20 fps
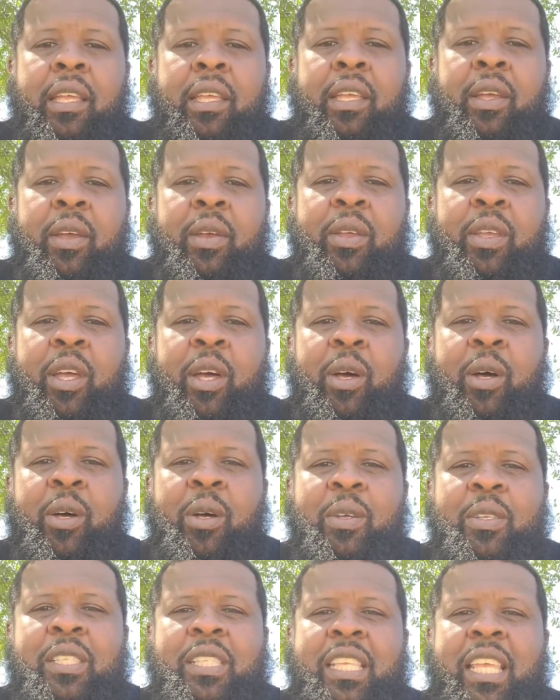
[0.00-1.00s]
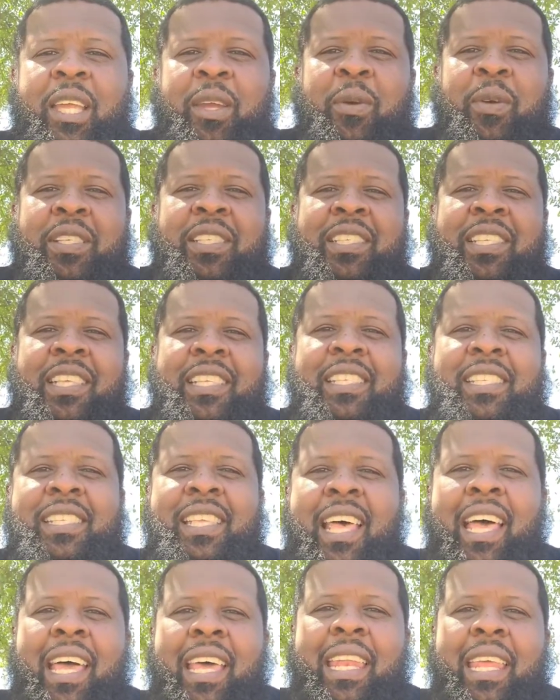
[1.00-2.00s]
Yo, yo, Sacred
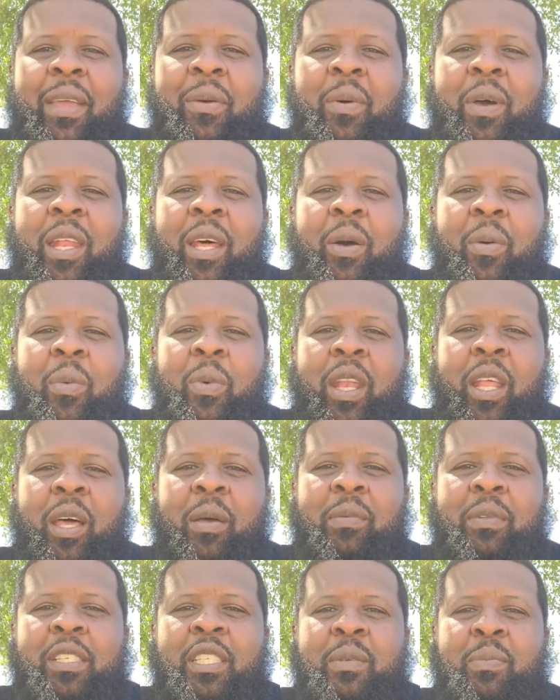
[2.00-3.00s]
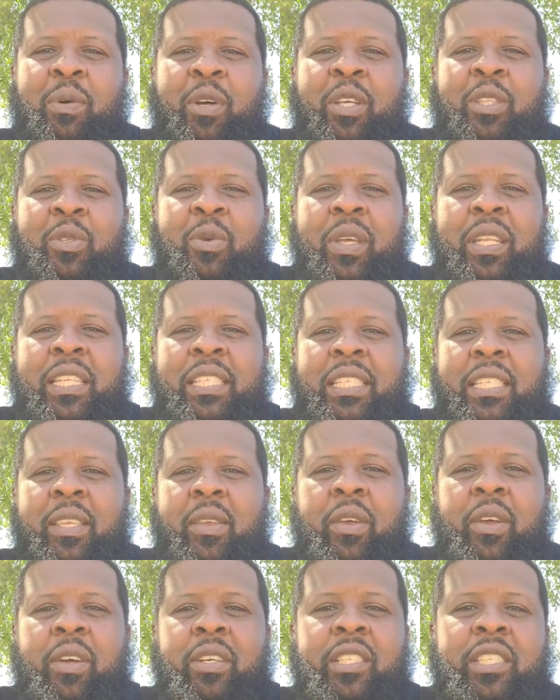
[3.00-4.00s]
Society, what up, what up? This is your boy, 20
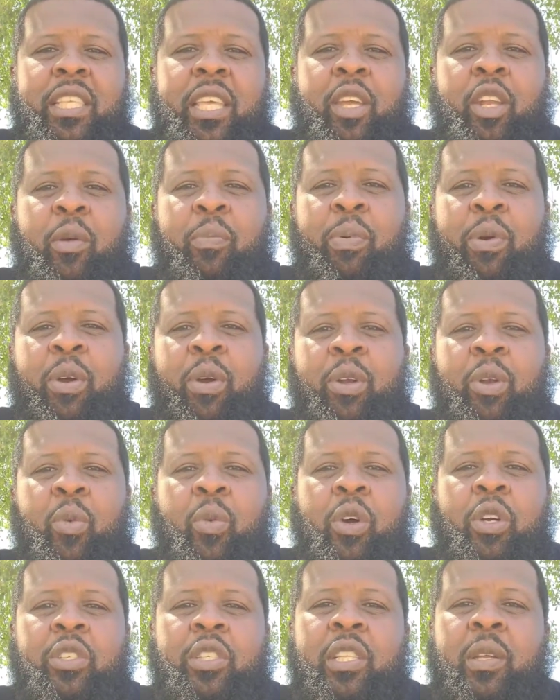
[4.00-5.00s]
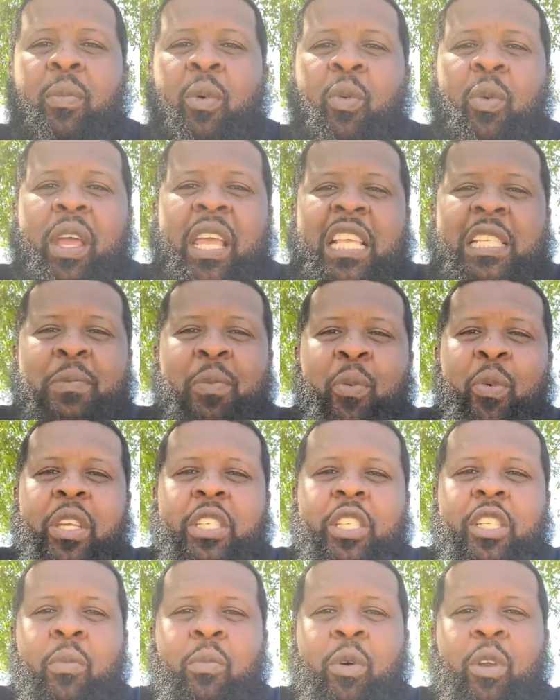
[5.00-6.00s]
CEO, Sacred Apparel, the world's number one
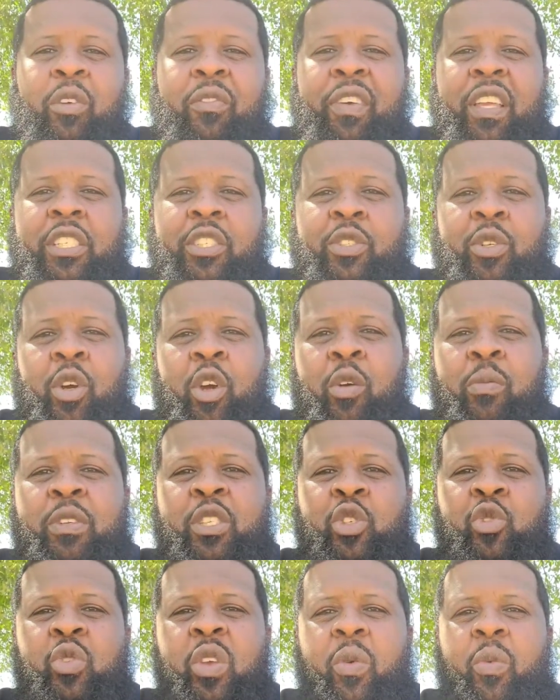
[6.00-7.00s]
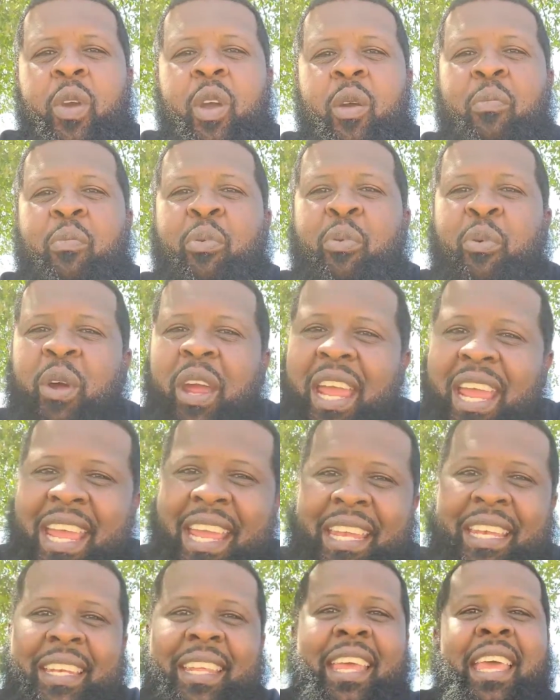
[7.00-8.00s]
inspirational, motivational, urban streetwear
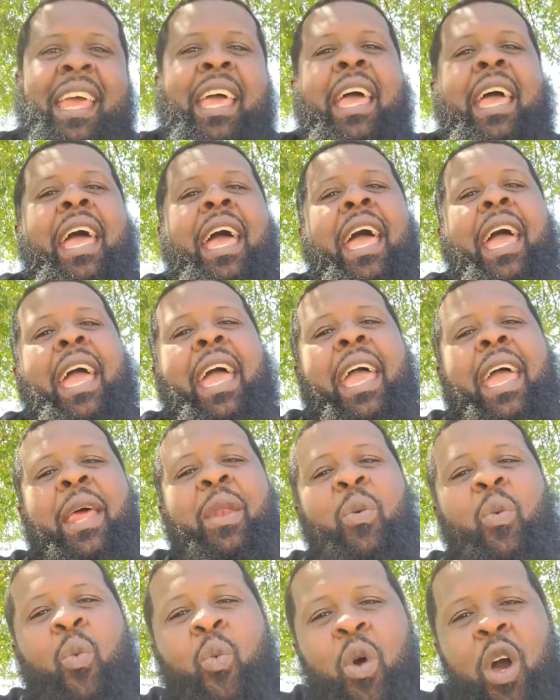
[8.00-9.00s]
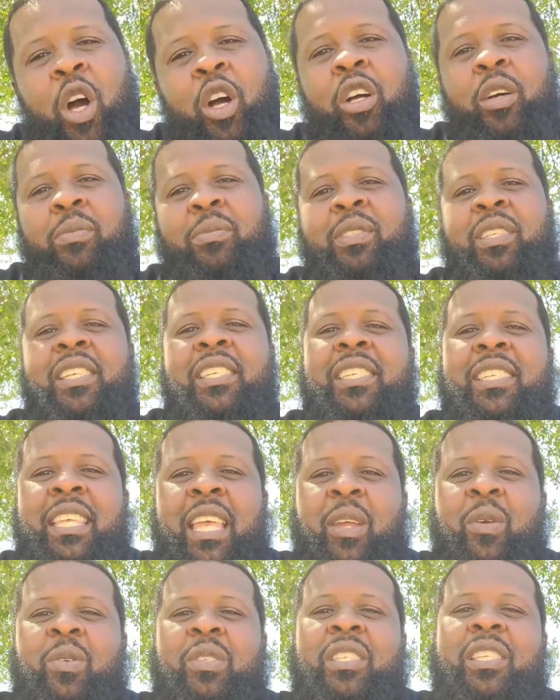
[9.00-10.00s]
brand. And welcome to
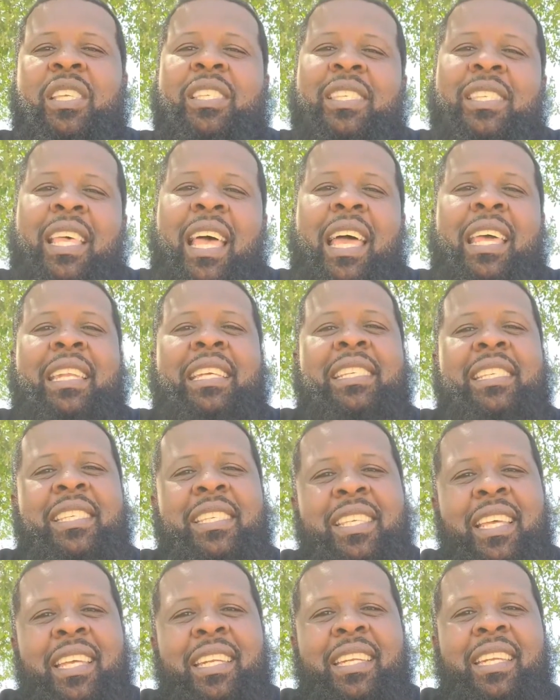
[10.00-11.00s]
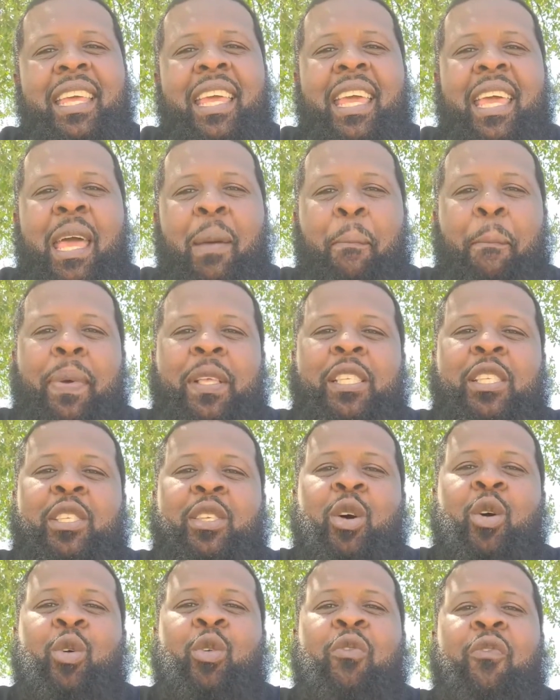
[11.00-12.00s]
Sacred Society Sunday,
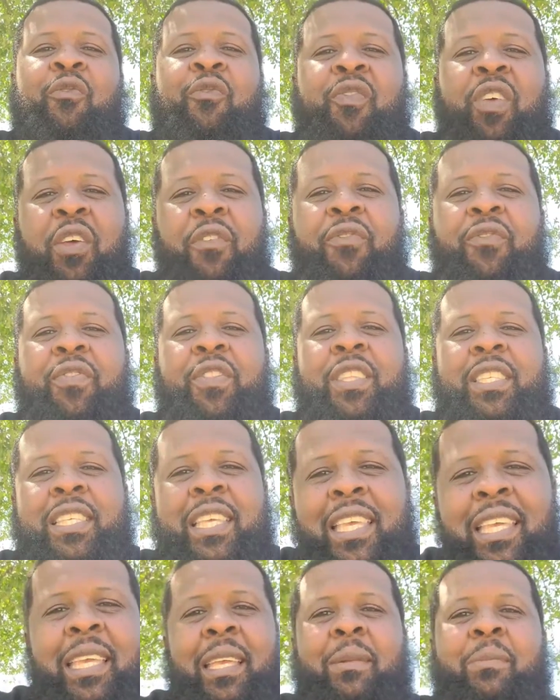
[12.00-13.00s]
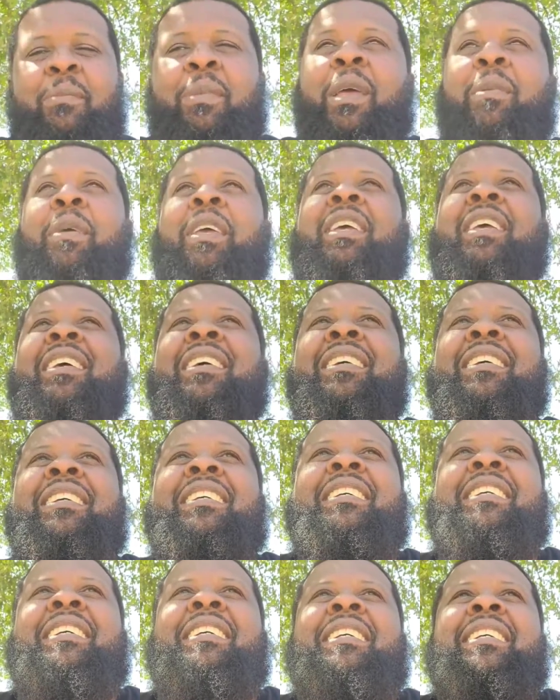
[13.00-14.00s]
episode 15, baby.
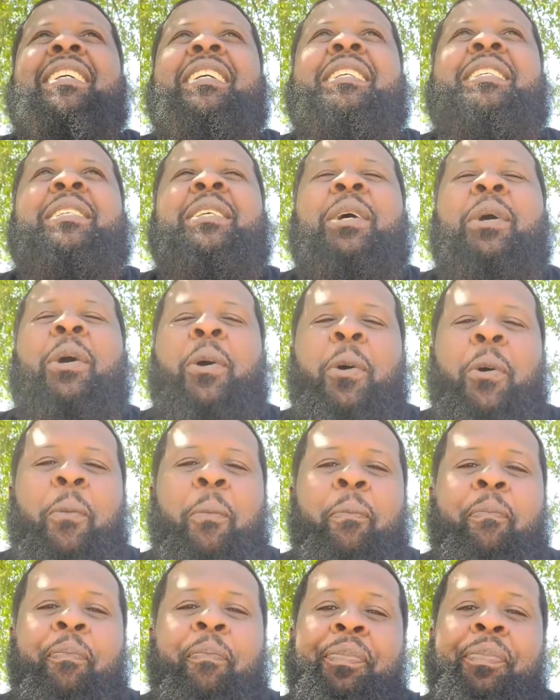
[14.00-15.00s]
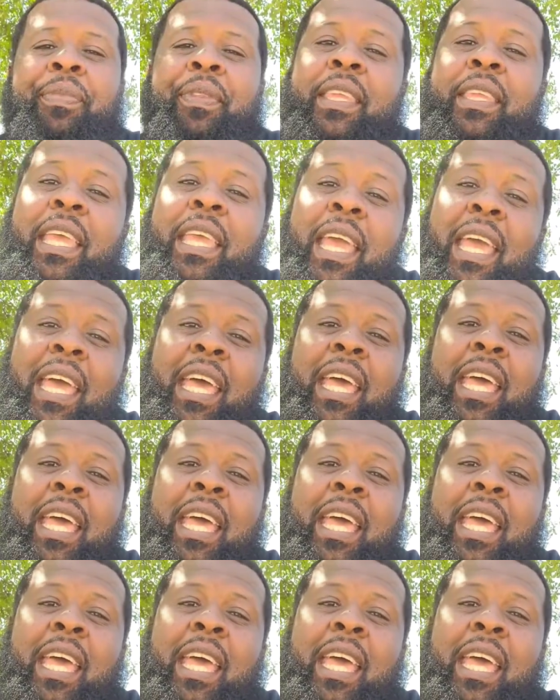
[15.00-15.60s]
So, yeah.